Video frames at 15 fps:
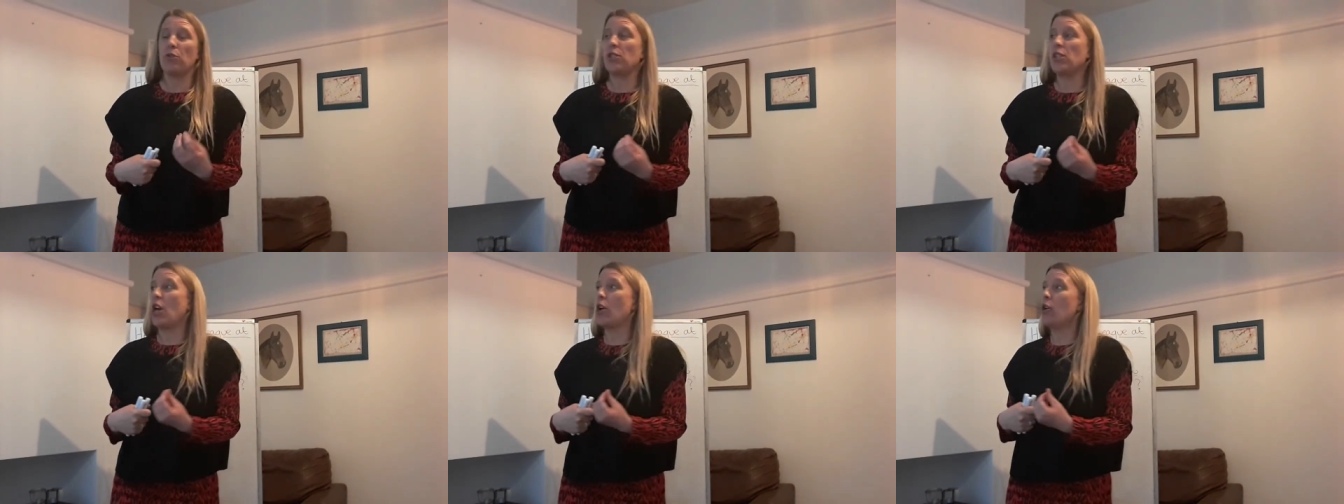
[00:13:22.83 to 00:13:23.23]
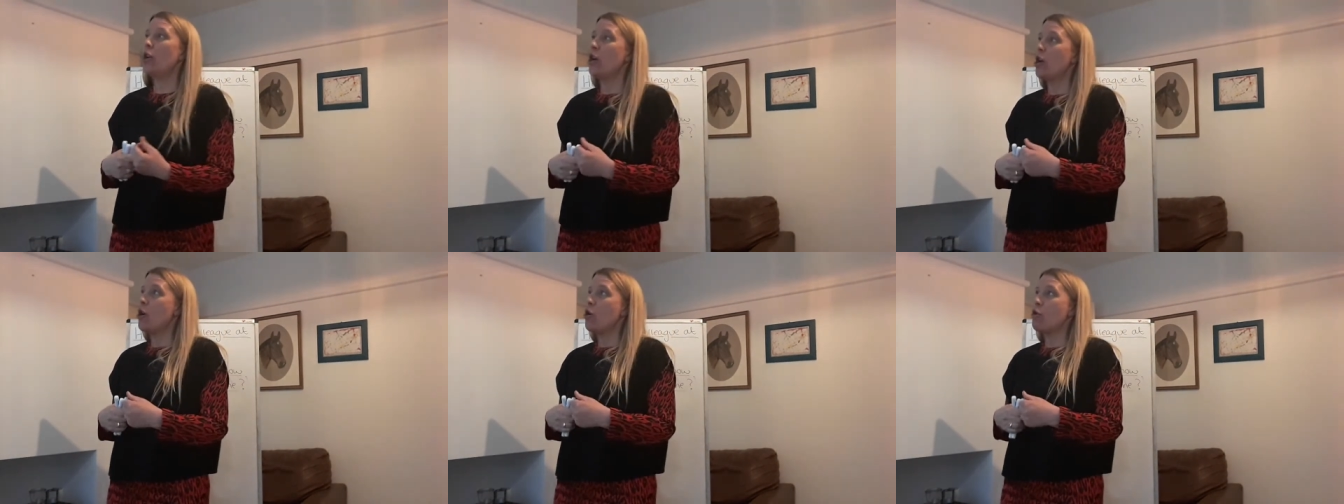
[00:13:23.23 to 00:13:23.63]
So
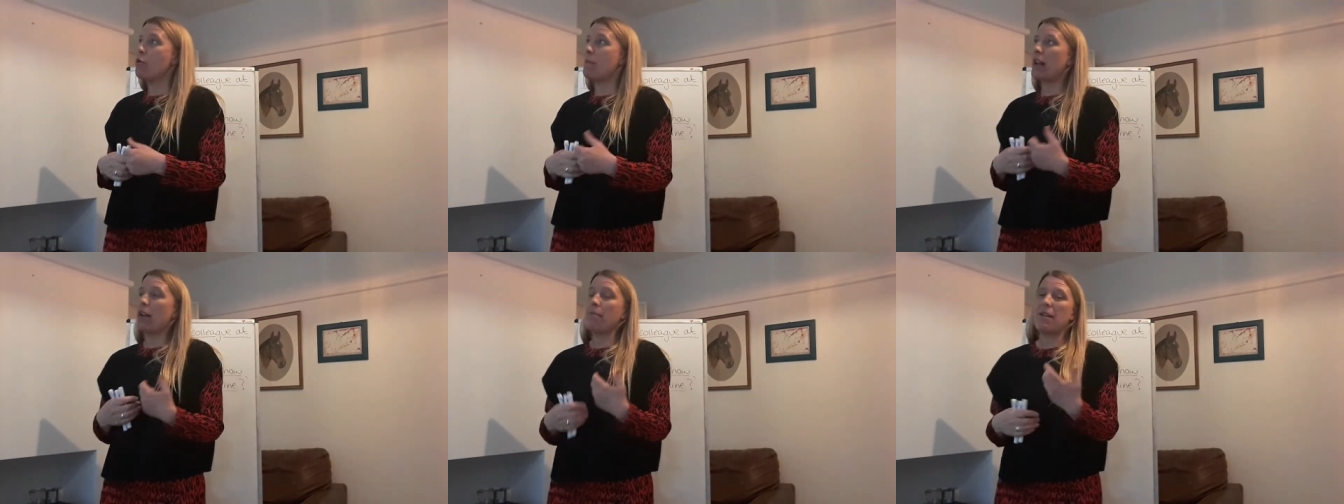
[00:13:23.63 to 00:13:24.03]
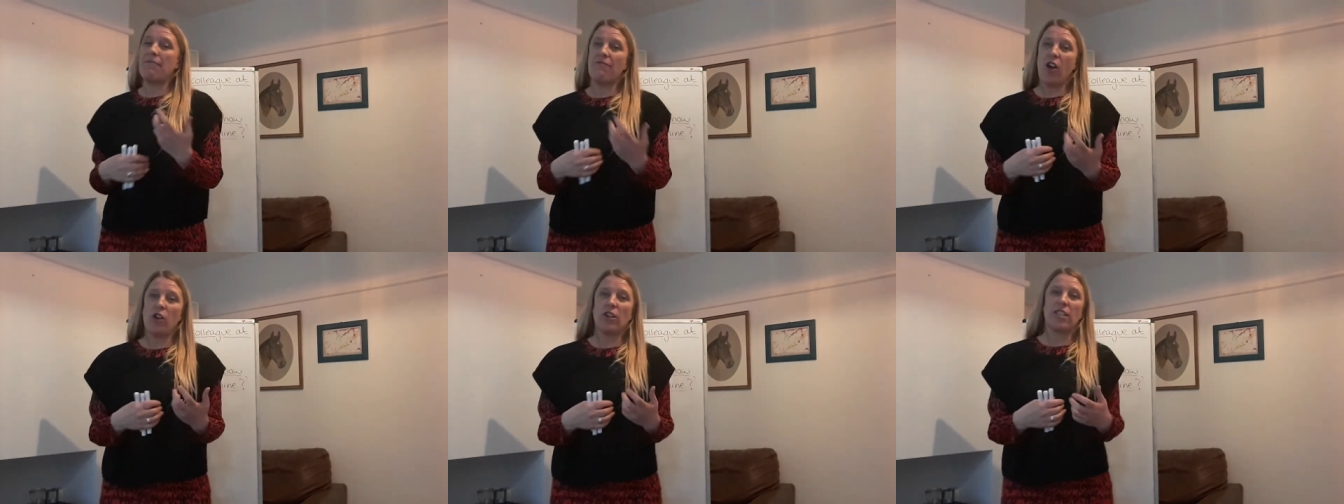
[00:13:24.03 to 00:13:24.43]
we're going to be
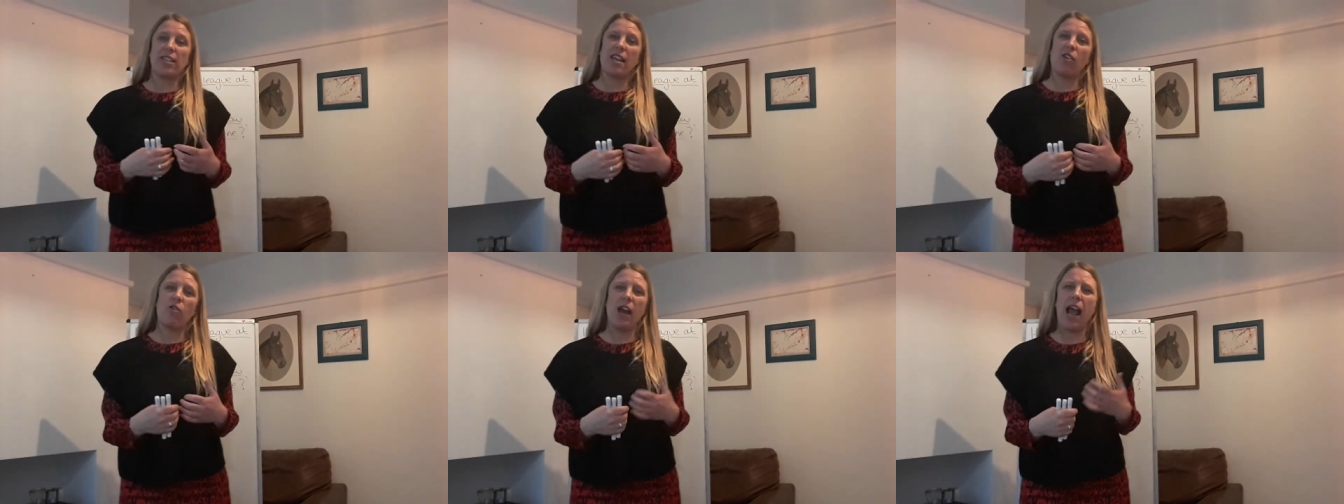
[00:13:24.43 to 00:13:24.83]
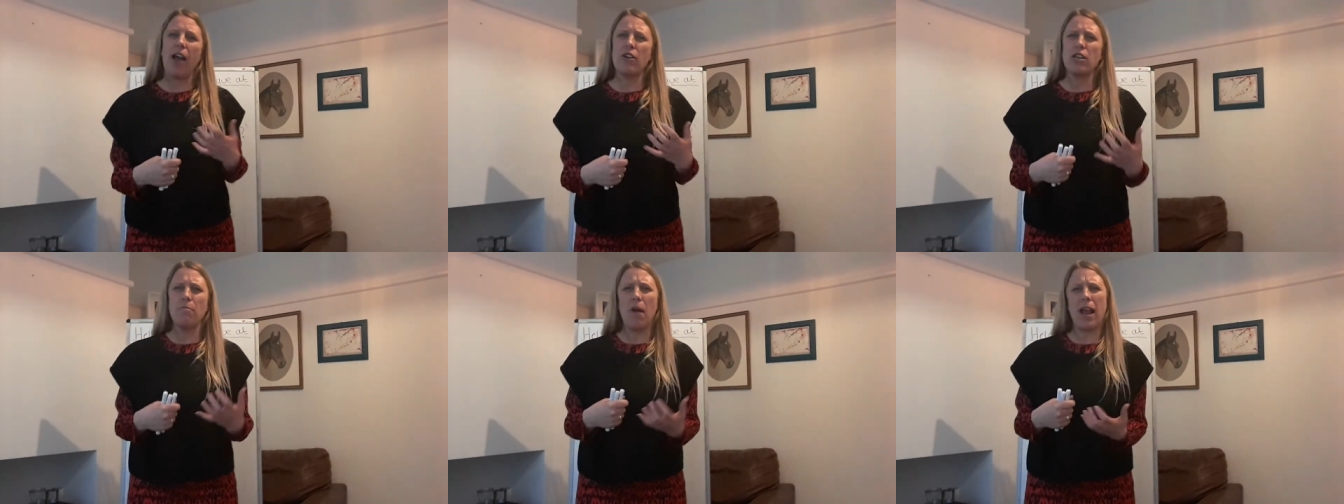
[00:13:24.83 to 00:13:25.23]
focusing on how
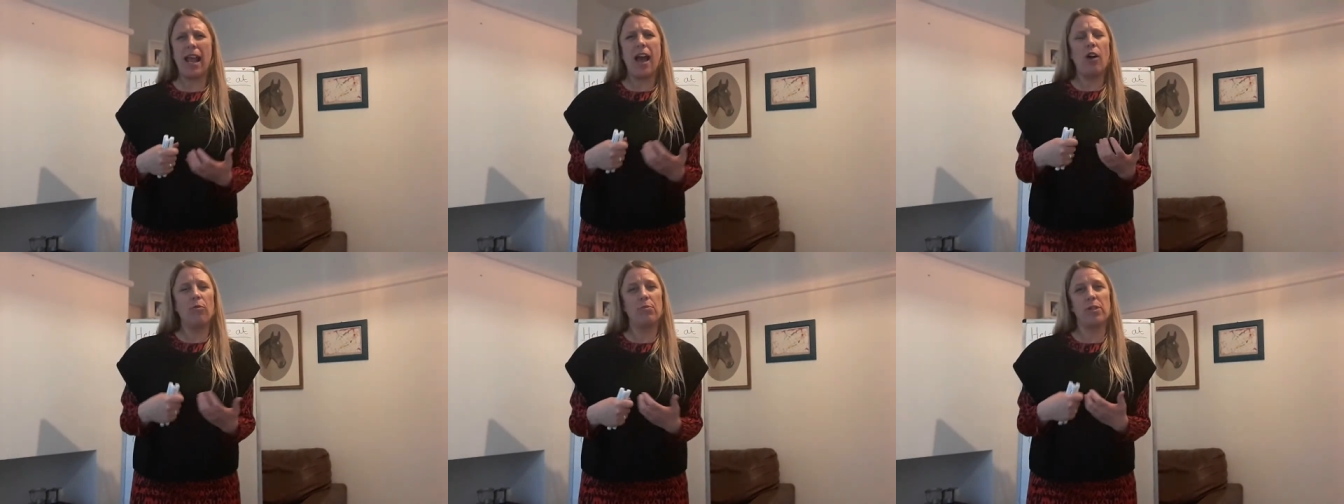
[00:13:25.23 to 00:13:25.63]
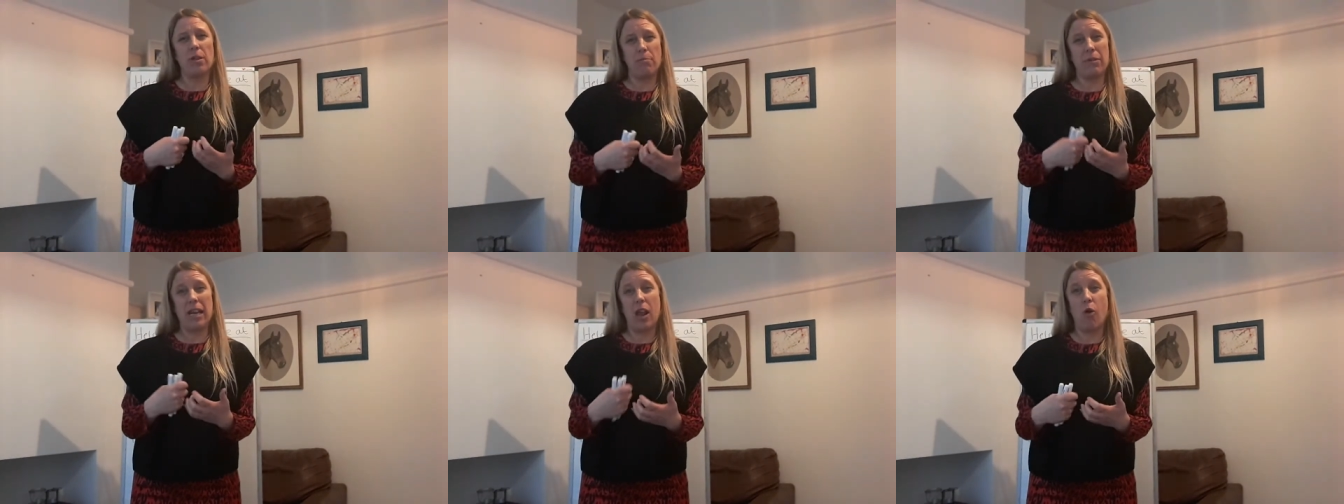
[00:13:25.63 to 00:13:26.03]
you might help
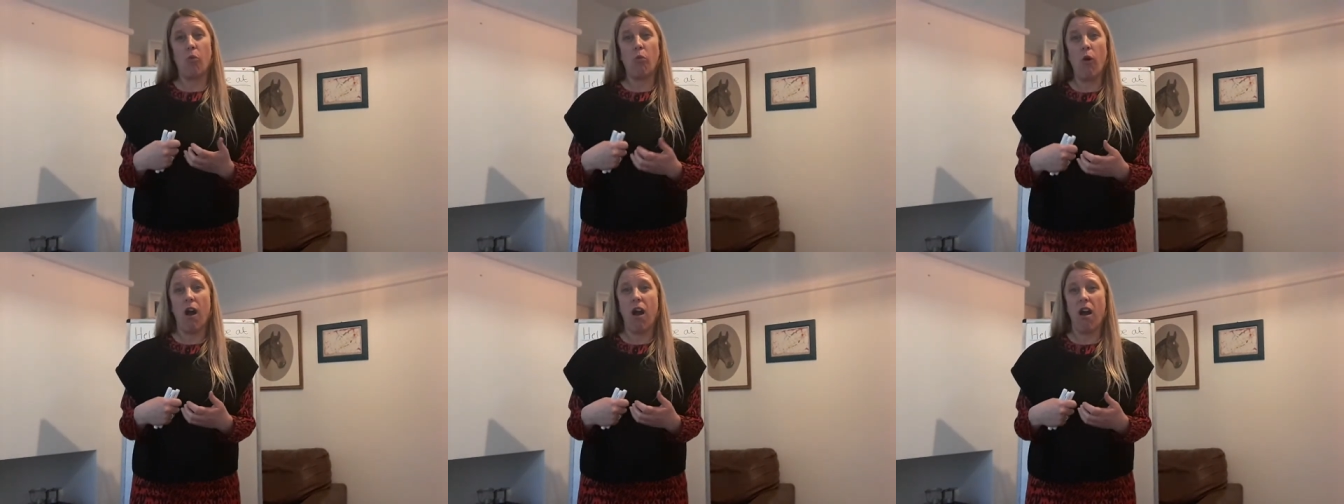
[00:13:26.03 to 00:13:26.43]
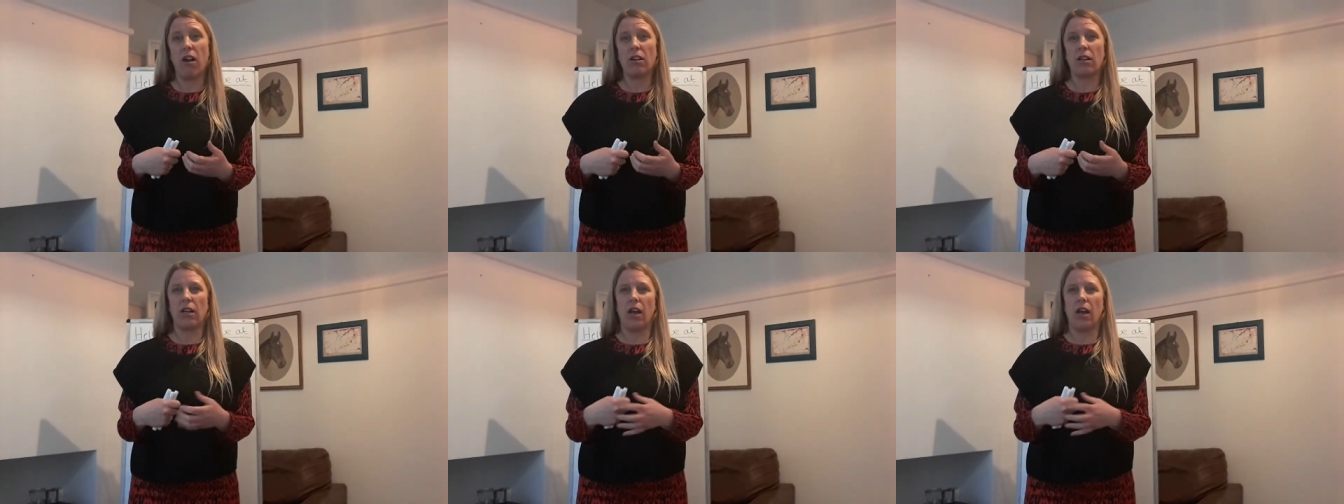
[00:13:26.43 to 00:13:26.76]
somebody at work,